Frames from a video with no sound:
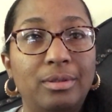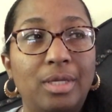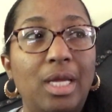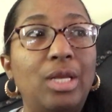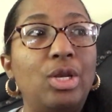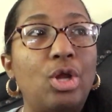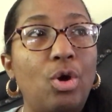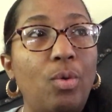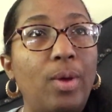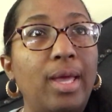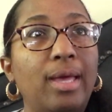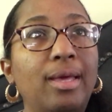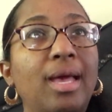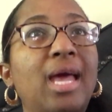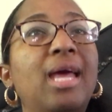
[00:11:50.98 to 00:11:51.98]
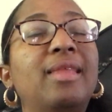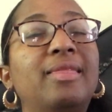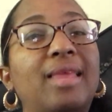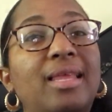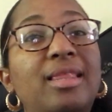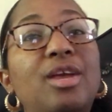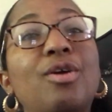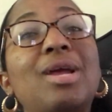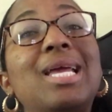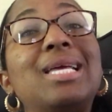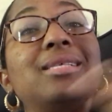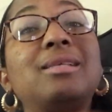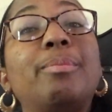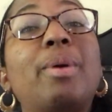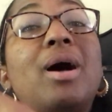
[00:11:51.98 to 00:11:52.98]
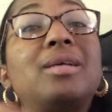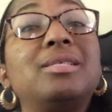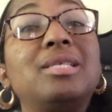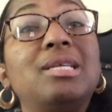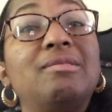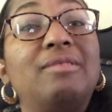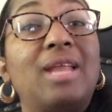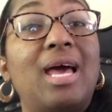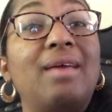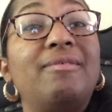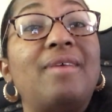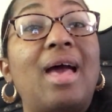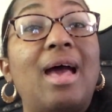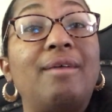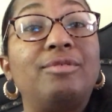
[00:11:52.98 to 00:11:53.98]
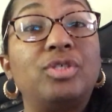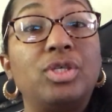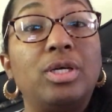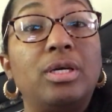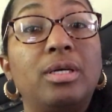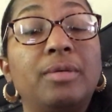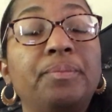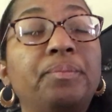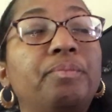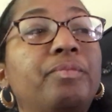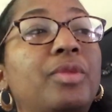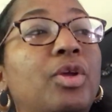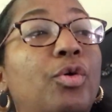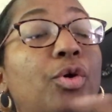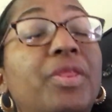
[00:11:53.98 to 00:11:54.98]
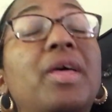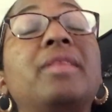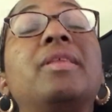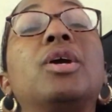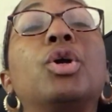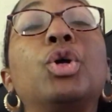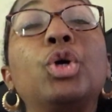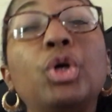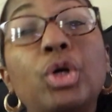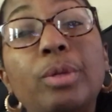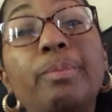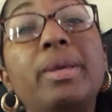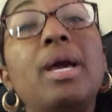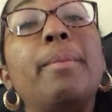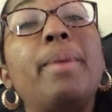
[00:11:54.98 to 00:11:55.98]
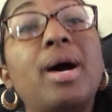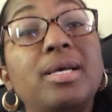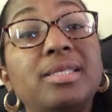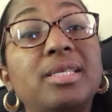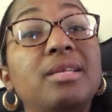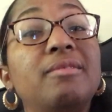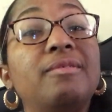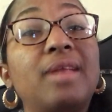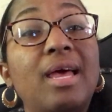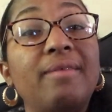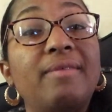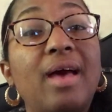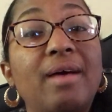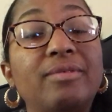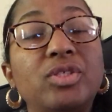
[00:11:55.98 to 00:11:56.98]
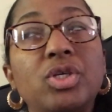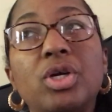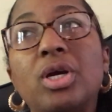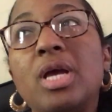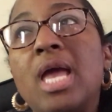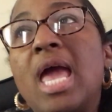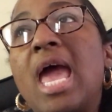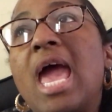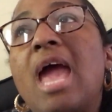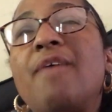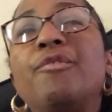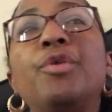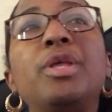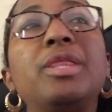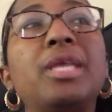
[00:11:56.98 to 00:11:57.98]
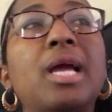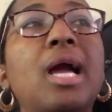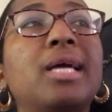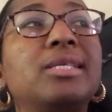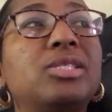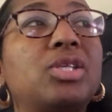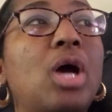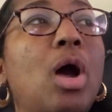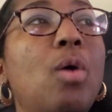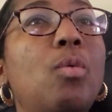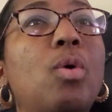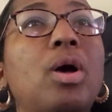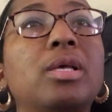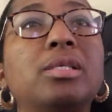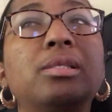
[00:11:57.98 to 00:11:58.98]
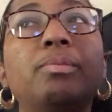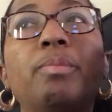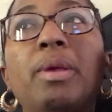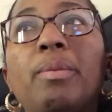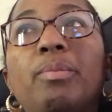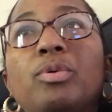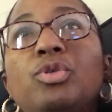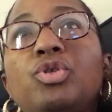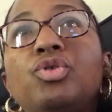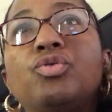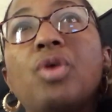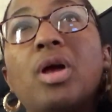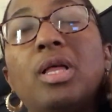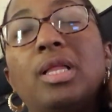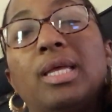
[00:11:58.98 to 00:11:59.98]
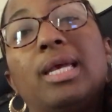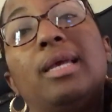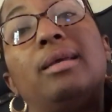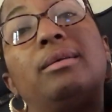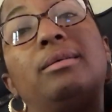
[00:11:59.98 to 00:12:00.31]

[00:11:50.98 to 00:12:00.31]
in knowing that there is a positive life after, or that there could be a positive life after. Everything I saw was people struggling